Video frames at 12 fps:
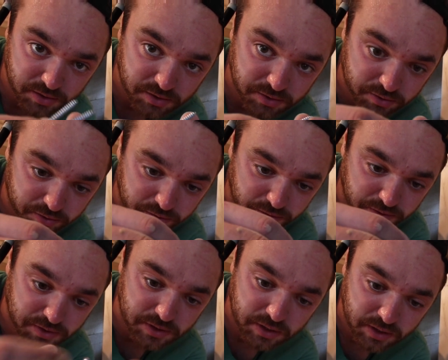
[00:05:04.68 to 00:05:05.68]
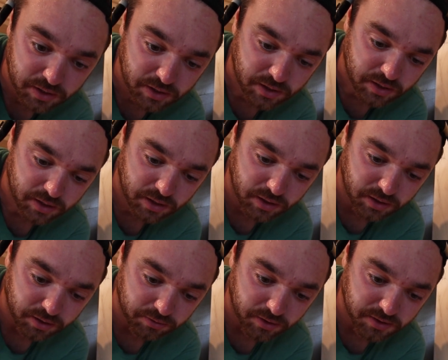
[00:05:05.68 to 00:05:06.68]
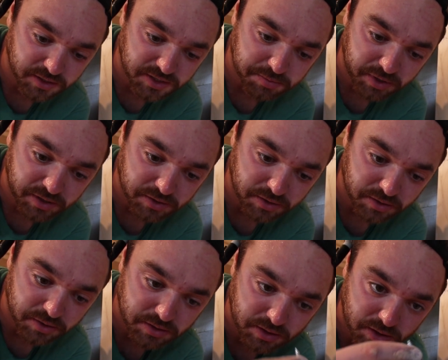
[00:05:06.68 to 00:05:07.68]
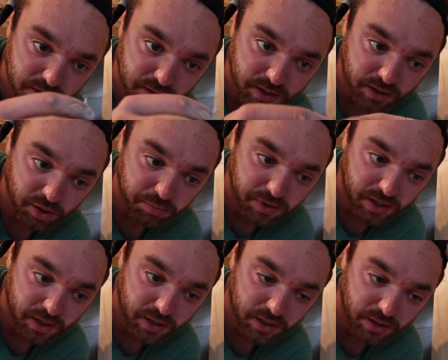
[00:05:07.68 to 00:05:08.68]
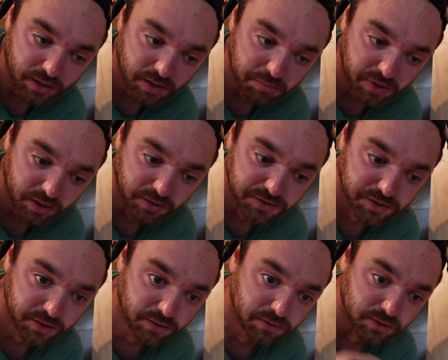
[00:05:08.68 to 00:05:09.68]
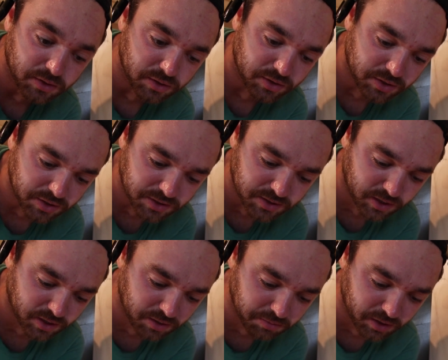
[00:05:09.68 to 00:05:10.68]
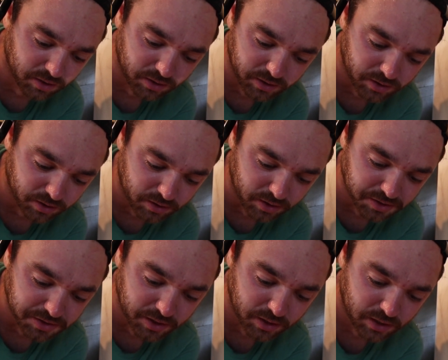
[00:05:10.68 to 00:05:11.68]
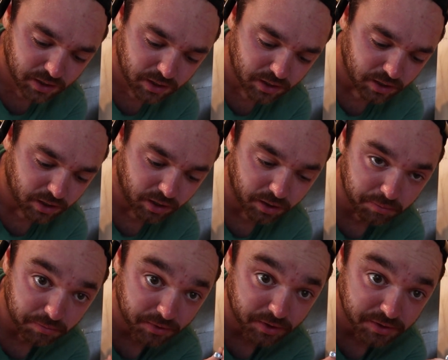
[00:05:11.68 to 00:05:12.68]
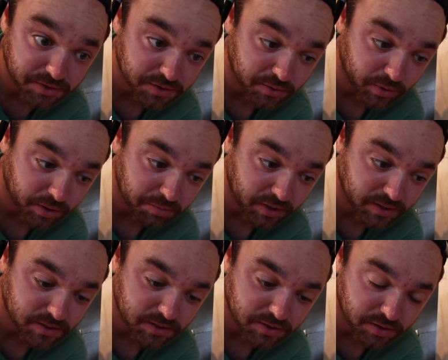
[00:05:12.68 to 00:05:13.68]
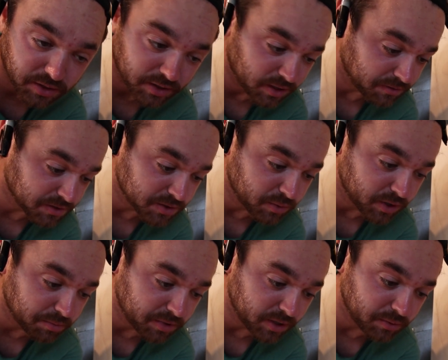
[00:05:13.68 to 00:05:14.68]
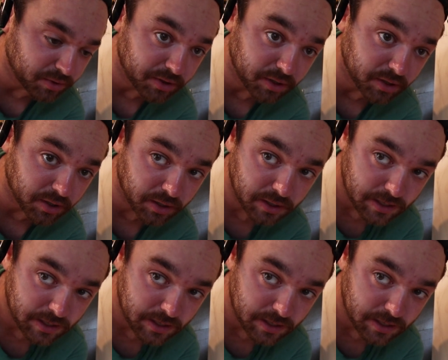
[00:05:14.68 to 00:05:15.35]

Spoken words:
screws, and then you've got these spacers that go behind the metal so you don't suck the metal in and crush it. They're square bits, so you need to have a square bit with you,